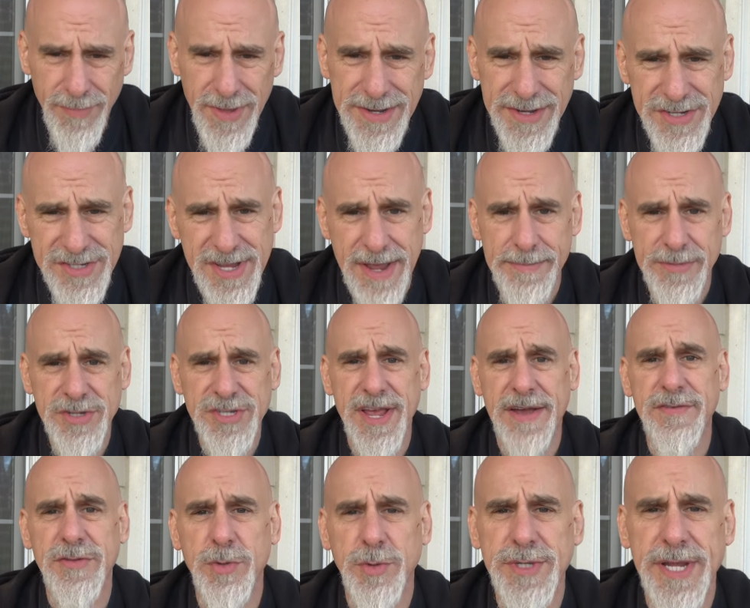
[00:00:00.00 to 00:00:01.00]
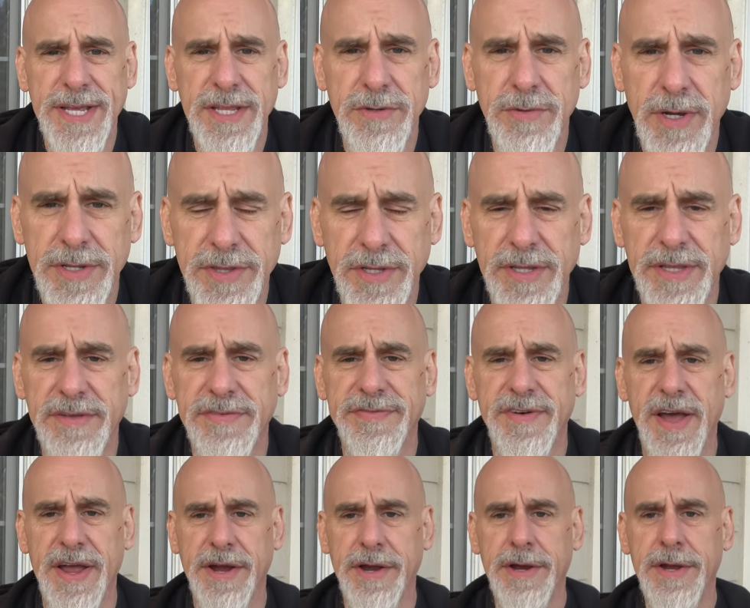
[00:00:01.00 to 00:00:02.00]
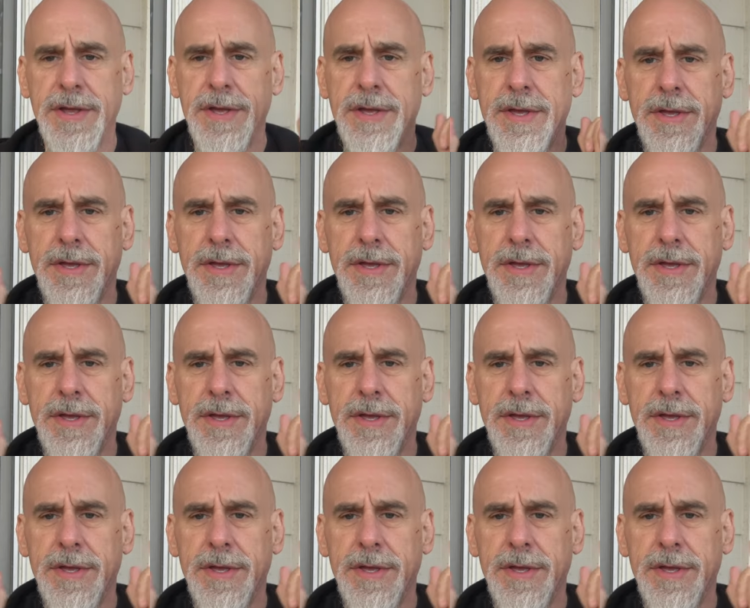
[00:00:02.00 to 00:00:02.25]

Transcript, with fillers: December 7th, we're taking a run at the League of Fire.